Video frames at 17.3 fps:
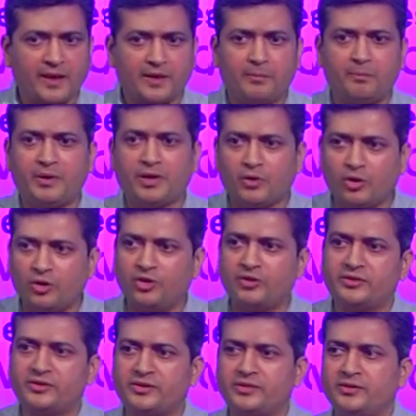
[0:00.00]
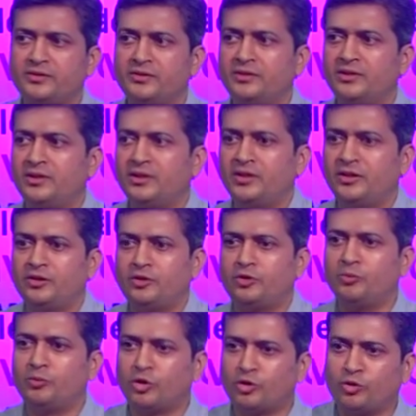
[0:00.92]
because
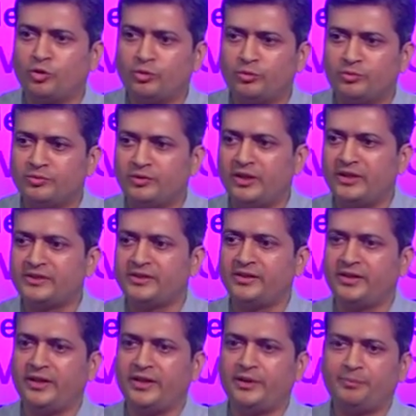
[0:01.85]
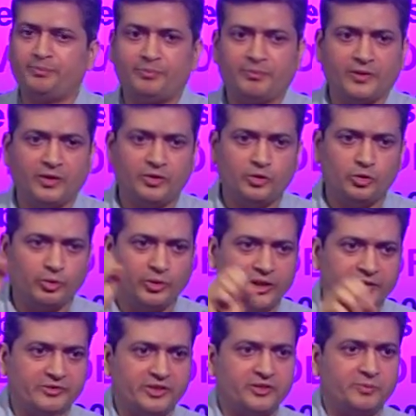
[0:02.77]
tomorrow, let's say you
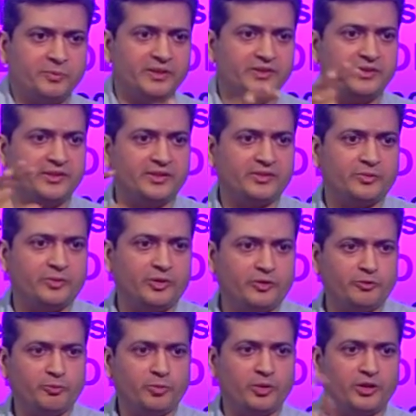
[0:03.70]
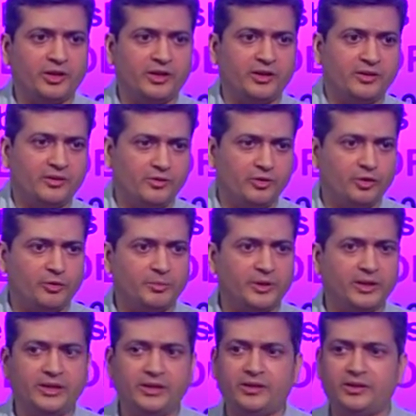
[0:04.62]
have this business where you've put in your
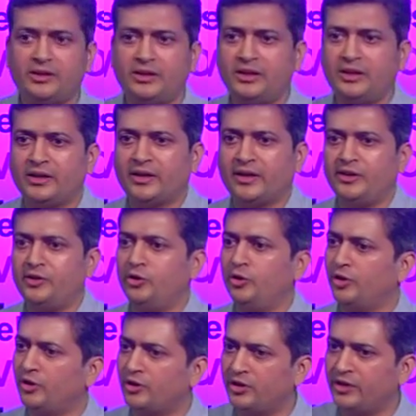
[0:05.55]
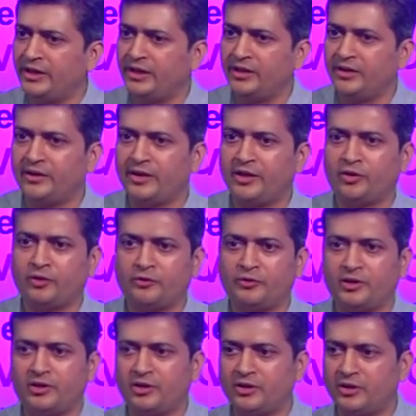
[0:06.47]
money and you're earning a rate of
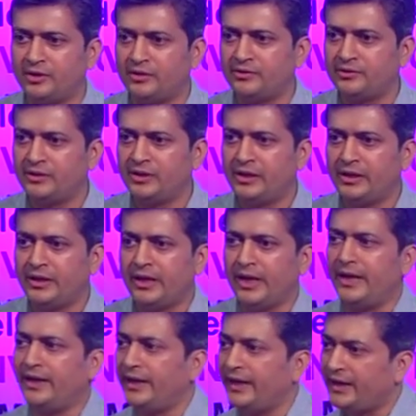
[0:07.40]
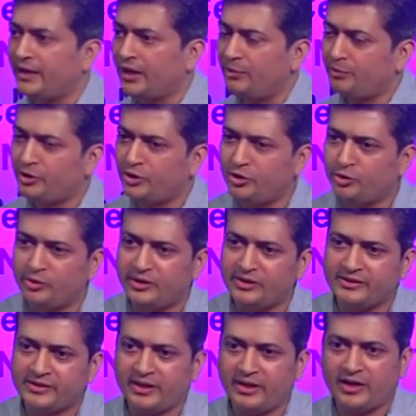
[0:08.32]
return, and I come to you and
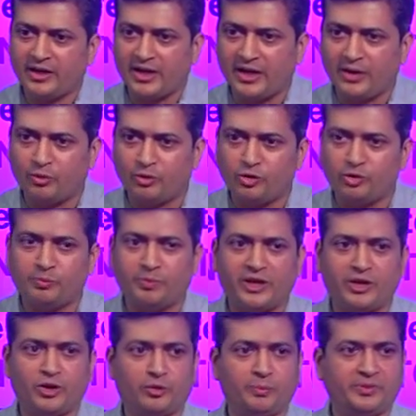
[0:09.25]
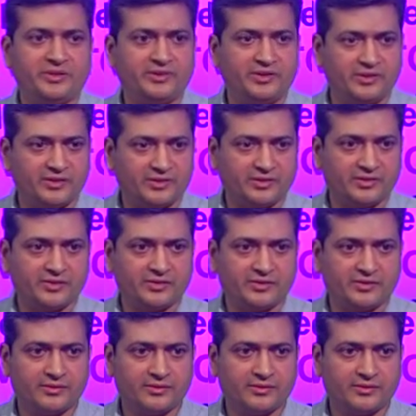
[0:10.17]
say, I want to buy your business.